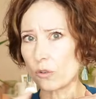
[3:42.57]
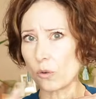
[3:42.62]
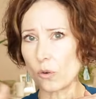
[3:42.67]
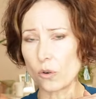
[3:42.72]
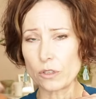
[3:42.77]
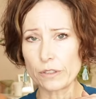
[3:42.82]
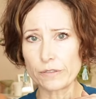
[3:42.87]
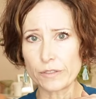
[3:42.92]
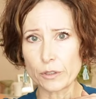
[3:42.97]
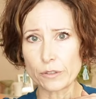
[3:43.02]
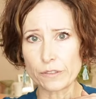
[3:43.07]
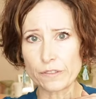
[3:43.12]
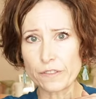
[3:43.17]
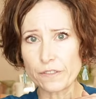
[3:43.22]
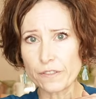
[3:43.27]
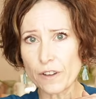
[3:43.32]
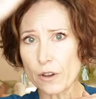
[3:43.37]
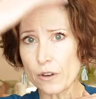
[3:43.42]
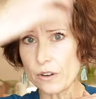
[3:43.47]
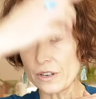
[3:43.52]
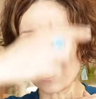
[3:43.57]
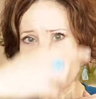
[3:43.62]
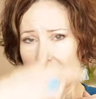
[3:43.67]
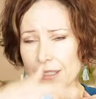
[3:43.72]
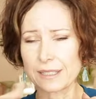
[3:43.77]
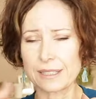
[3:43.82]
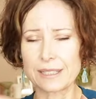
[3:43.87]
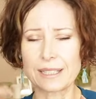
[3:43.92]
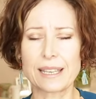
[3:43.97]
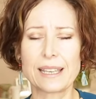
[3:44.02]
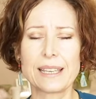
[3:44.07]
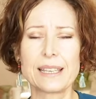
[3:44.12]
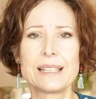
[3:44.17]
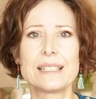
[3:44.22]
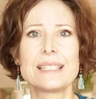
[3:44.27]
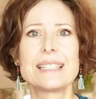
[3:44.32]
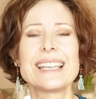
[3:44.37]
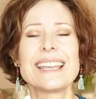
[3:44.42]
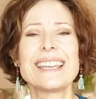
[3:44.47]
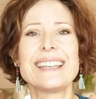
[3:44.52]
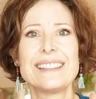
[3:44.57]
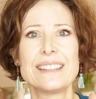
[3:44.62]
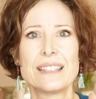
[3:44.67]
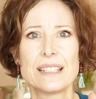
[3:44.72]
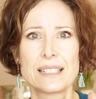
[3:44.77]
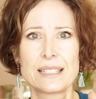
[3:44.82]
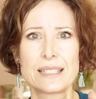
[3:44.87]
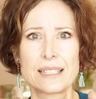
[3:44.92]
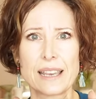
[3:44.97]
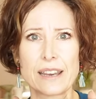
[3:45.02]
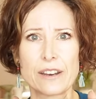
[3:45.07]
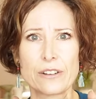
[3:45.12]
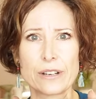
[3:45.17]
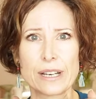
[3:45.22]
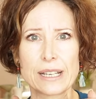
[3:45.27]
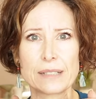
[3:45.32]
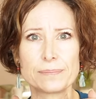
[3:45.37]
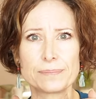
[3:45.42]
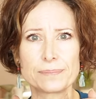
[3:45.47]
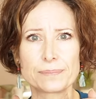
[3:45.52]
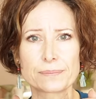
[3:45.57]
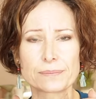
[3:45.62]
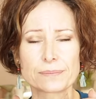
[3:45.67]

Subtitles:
all of your focus is in this area.